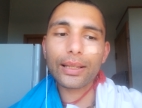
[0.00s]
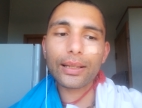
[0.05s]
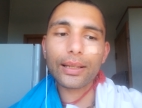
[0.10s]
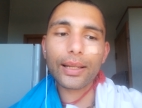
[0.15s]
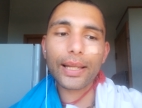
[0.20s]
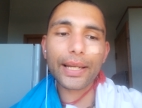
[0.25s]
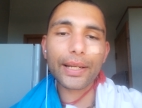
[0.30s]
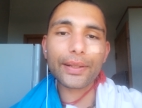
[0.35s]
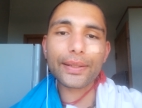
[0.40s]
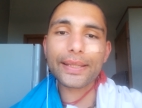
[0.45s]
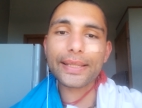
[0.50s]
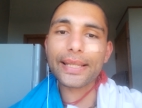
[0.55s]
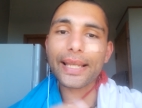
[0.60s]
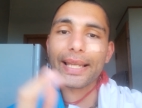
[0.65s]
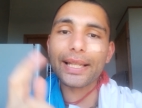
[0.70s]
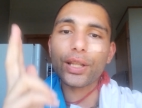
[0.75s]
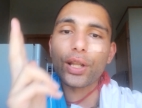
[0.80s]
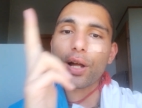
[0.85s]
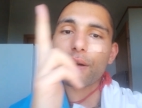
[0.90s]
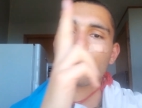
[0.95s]
I could say
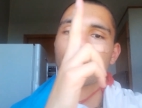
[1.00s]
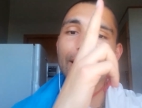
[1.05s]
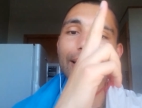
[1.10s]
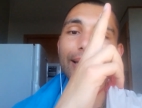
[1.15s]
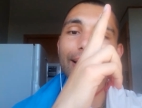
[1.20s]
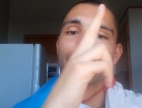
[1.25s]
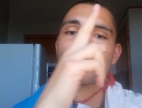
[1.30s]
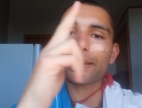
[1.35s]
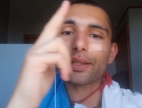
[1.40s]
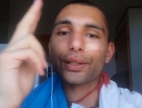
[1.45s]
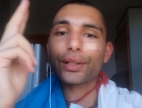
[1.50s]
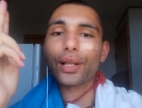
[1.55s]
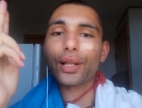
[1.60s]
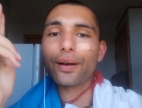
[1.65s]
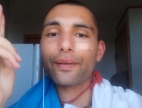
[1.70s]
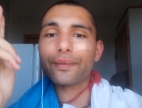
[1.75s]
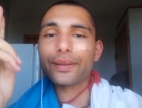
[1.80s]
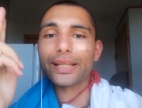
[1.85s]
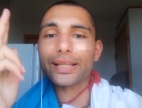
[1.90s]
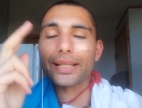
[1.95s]
lofty this and
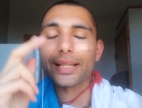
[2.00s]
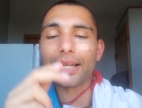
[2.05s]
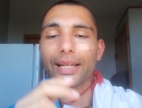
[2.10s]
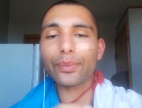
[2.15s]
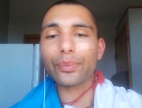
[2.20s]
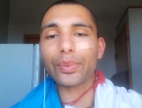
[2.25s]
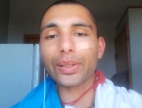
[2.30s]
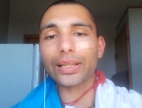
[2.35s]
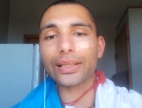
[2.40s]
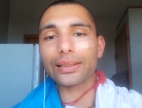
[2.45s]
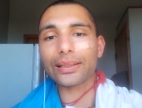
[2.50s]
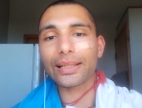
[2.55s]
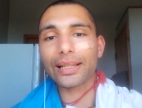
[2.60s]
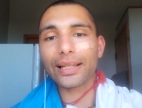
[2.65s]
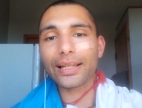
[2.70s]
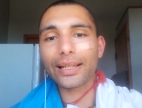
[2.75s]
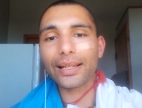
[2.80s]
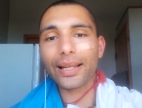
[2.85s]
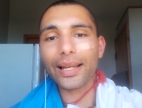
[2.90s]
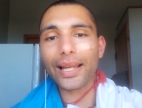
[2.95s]
lofty that, but
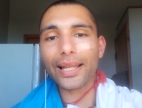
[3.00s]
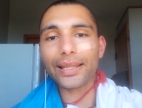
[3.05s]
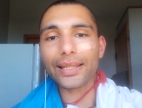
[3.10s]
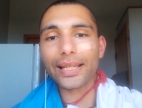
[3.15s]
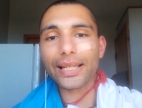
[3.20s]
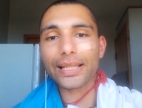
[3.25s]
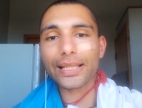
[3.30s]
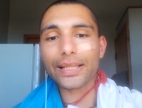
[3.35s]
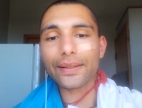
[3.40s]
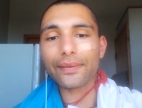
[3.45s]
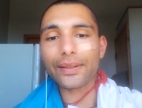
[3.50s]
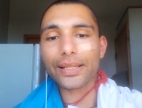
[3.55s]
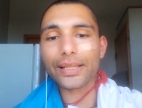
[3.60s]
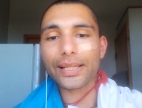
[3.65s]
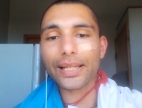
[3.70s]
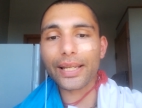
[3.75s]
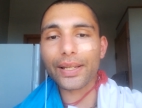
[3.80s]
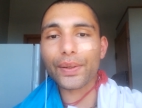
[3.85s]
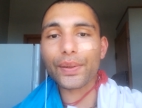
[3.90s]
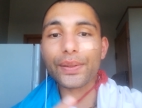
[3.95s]
at the end of the
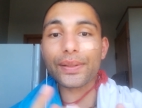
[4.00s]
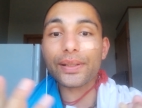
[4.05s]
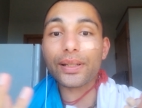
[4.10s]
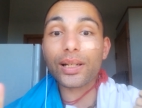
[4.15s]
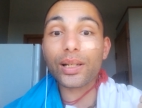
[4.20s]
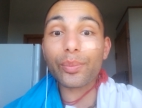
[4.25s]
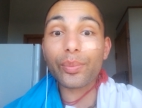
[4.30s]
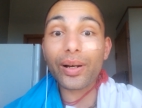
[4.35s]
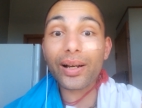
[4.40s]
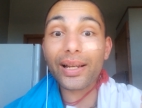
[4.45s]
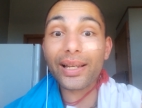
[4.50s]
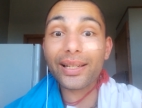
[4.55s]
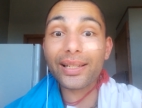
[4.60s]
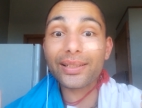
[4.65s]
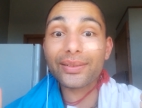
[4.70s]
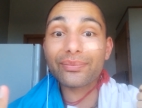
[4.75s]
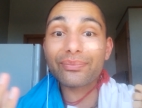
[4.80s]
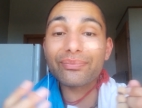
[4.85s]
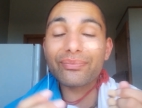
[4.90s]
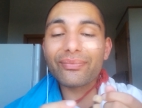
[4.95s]
day, who's going to buy it?
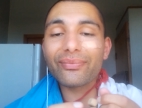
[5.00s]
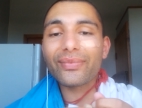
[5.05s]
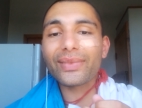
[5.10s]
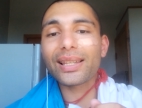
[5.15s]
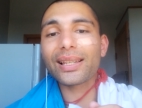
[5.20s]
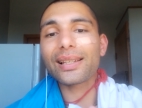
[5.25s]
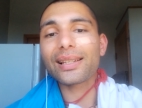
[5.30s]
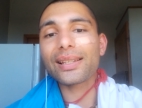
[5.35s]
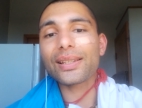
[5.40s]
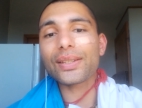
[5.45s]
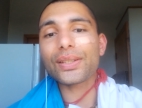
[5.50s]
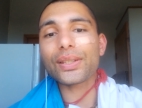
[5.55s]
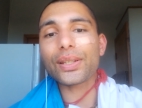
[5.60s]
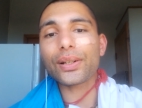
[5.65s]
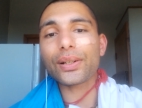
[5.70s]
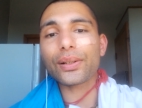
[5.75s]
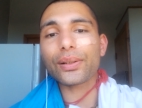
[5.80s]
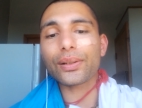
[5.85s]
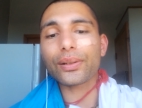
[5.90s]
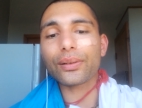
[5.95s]

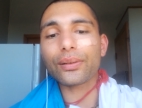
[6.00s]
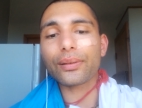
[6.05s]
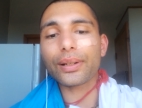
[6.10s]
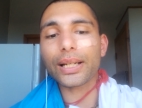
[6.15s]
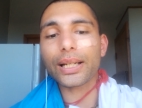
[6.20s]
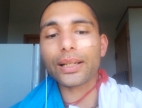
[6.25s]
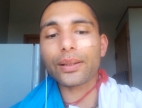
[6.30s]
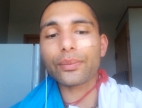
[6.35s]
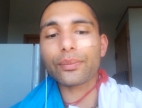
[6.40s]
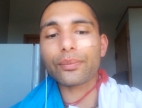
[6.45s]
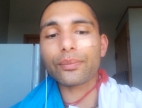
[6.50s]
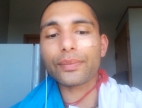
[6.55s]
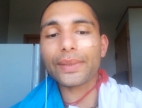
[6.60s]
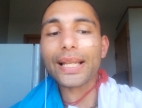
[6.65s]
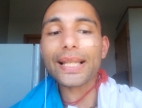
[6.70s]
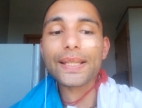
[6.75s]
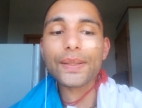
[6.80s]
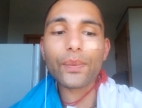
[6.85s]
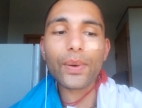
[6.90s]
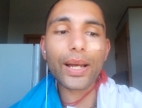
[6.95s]
So um,
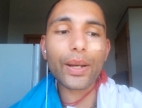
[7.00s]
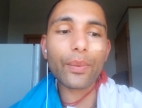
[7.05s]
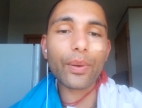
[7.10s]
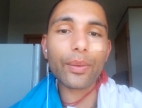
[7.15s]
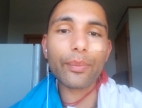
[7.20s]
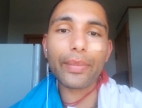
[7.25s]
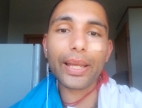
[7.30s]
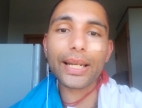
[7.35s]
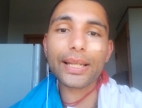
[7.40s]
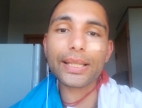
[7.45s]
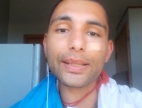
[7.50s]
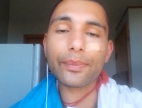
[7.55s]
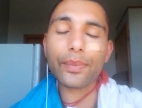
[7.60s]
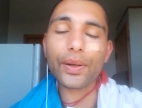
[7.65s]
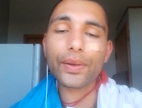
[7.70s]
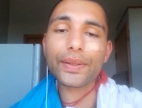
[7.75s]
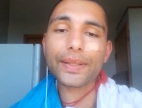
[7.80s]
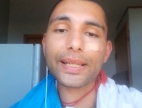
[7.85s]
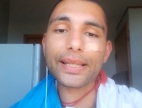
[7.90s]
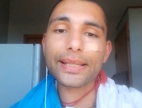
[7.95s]
that's why what matters
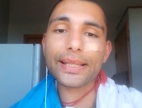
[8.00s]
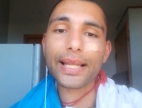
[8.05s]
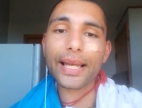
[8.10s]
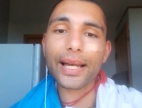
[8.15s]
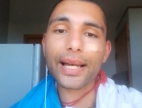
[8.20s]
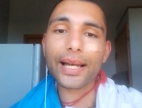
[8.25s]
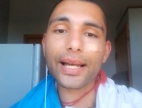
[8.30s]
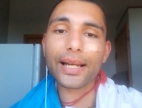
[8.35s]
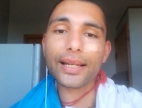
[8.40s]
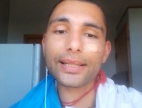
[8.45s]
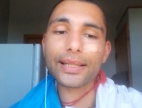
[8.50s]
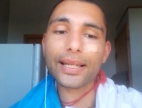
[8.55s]
most is the heart.